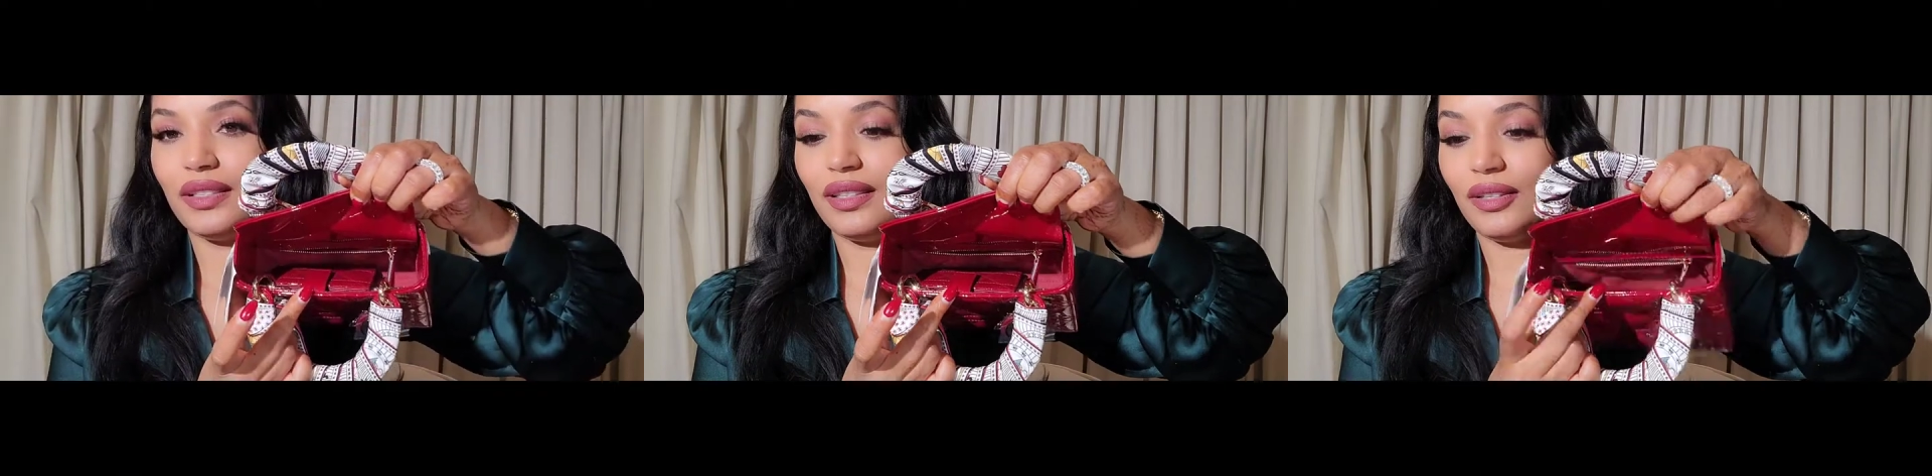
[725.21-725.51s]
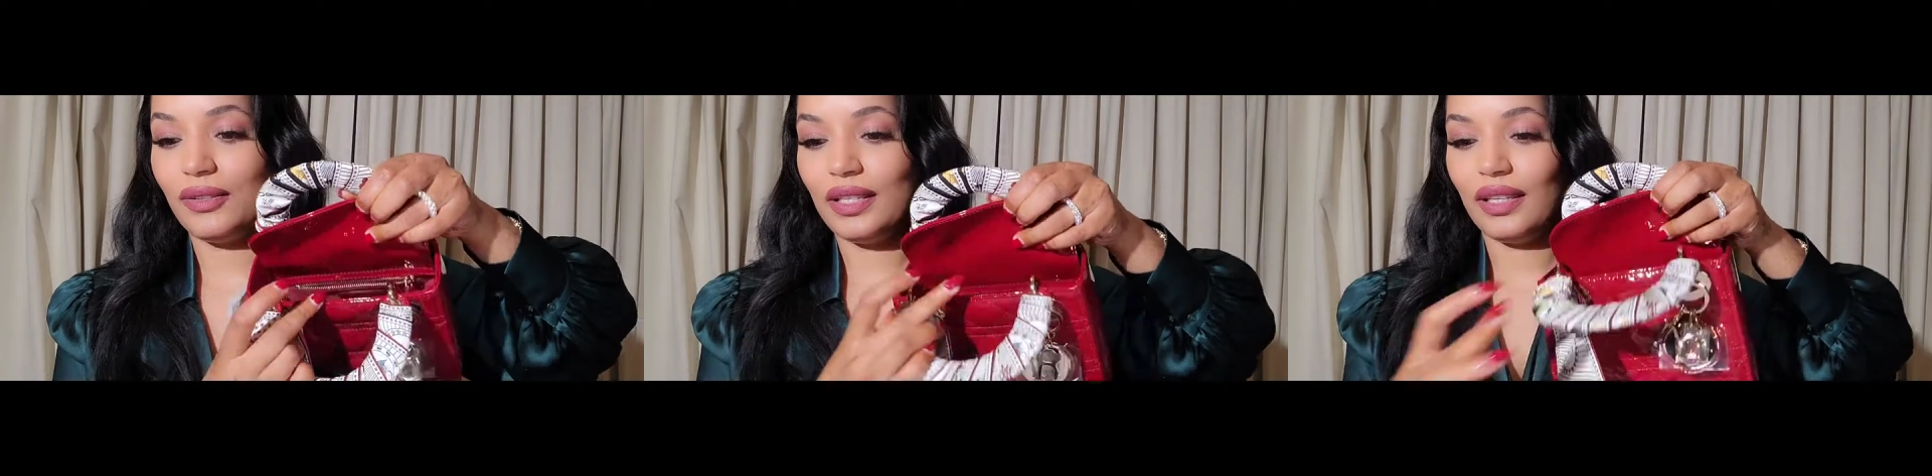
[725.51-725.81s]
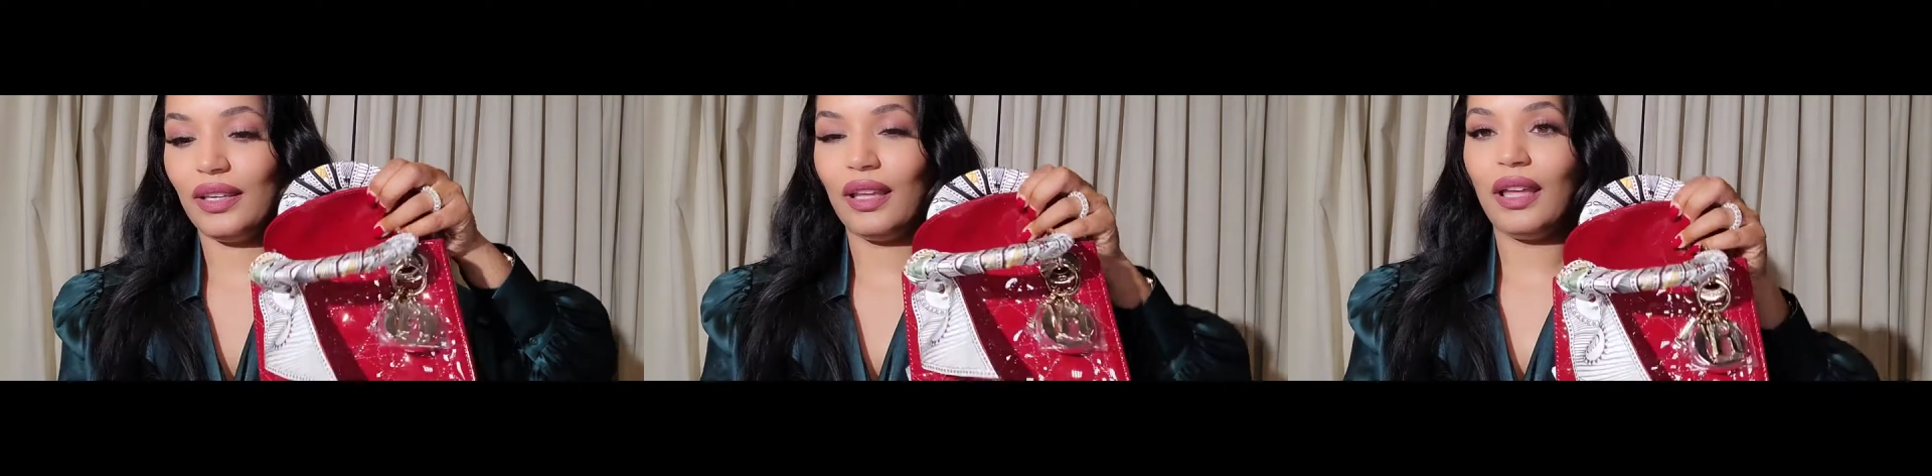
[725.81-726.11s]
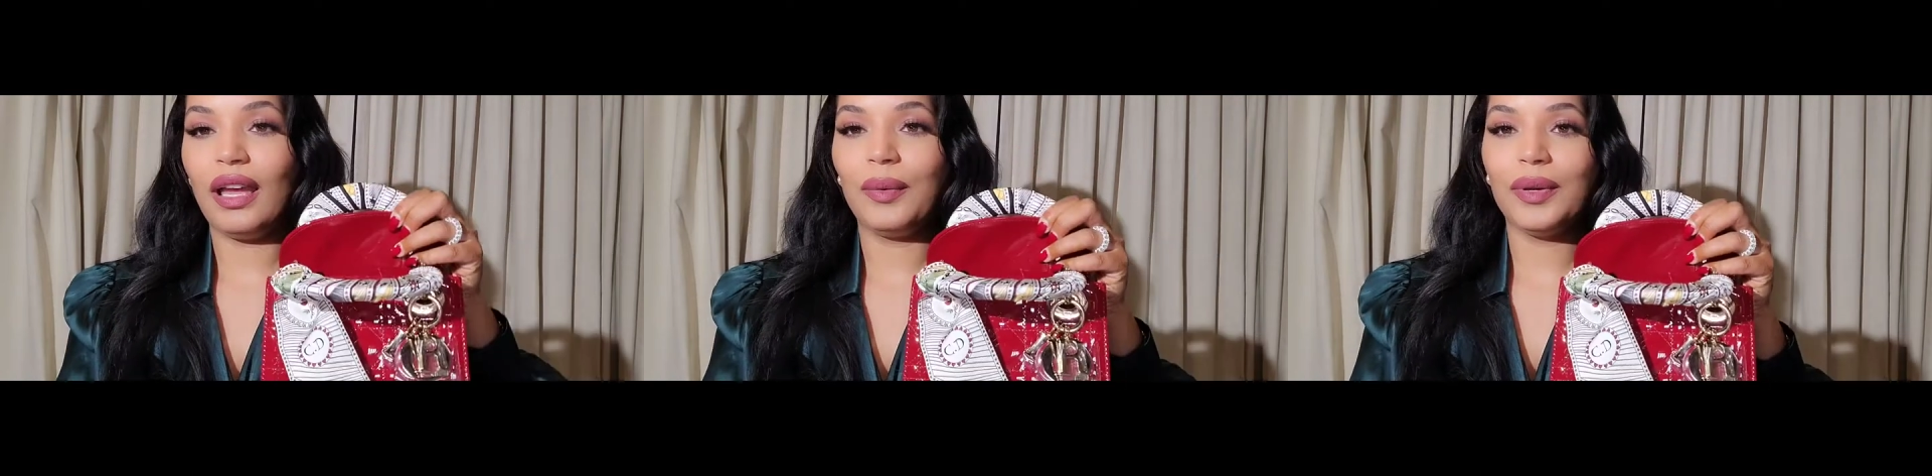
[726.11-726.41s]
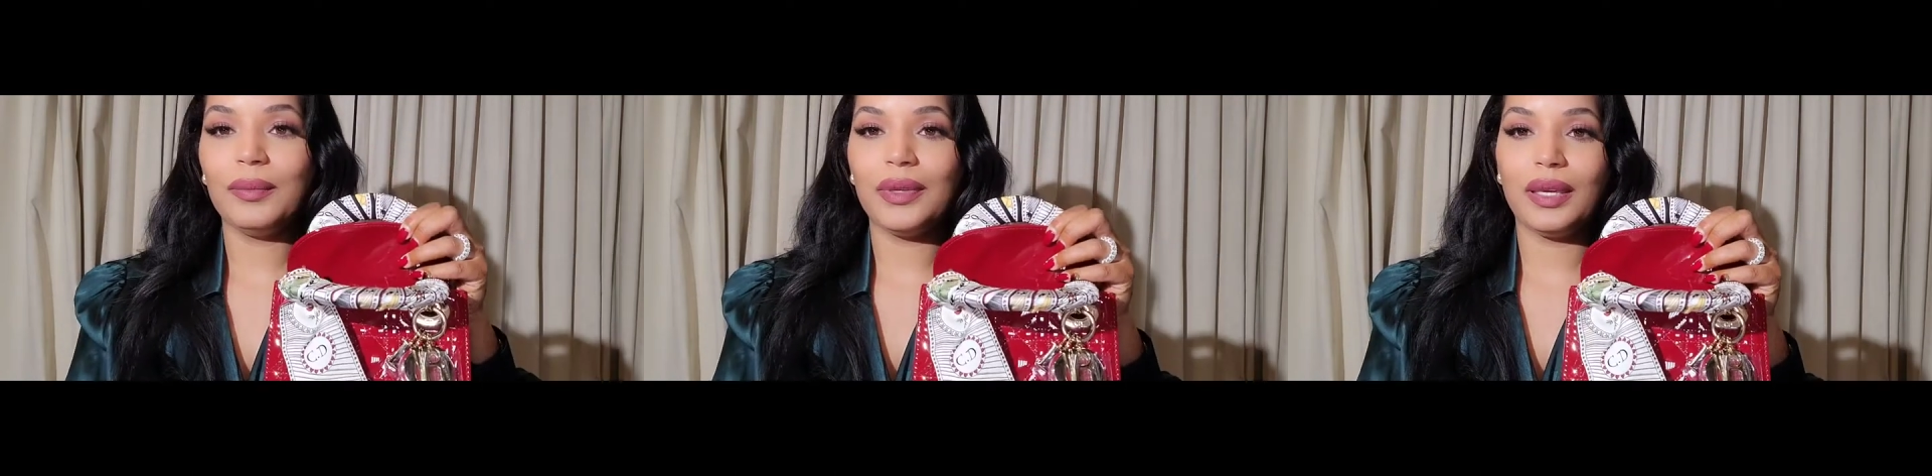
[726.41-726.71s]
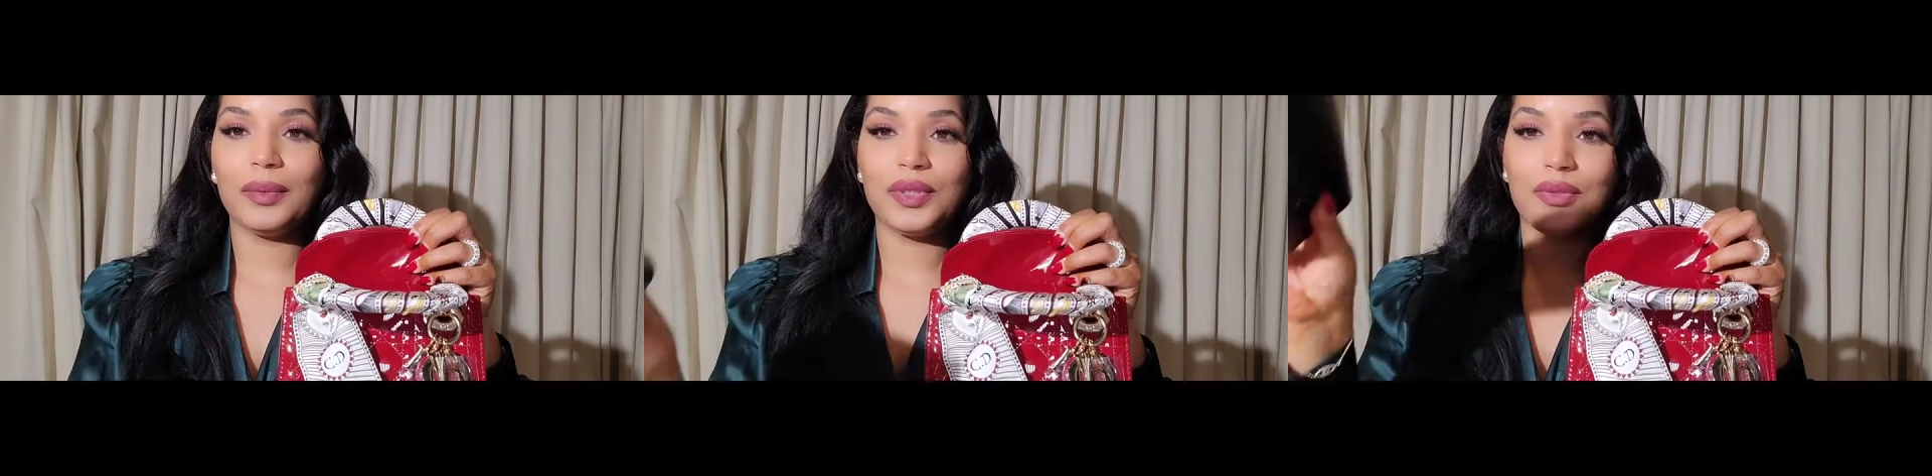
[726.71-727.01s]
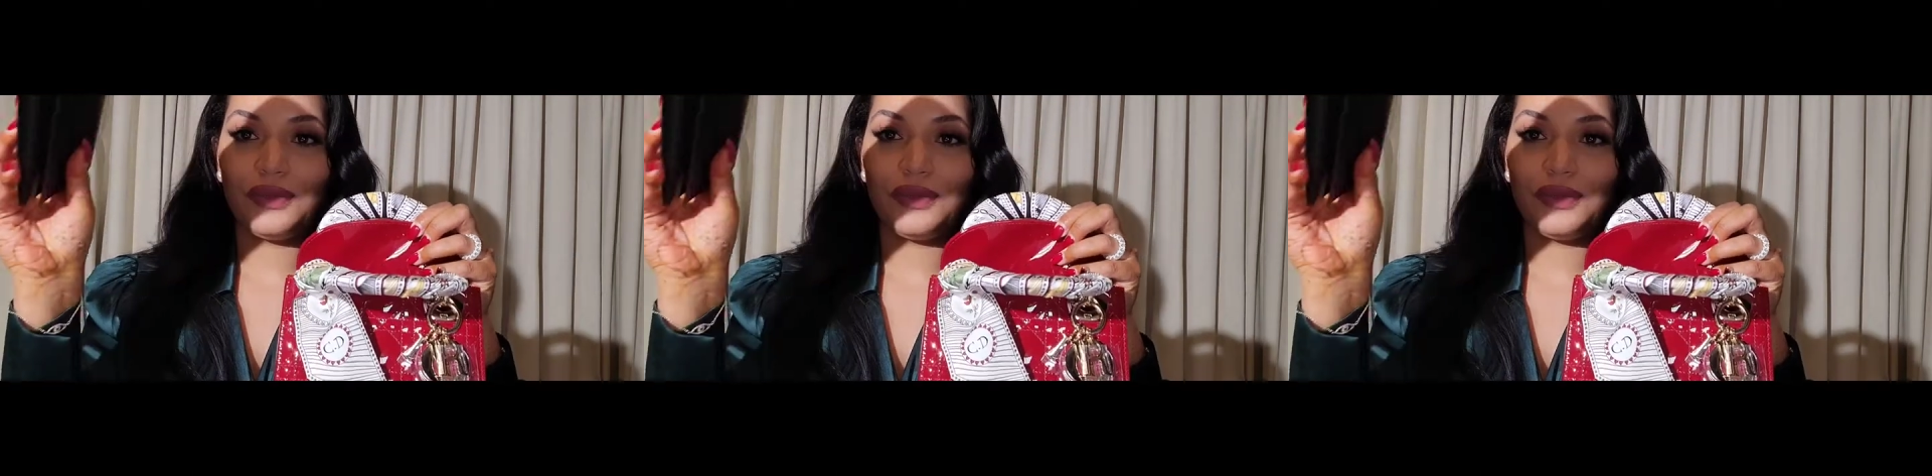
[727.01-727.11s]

in there. Like I wouldn't be able to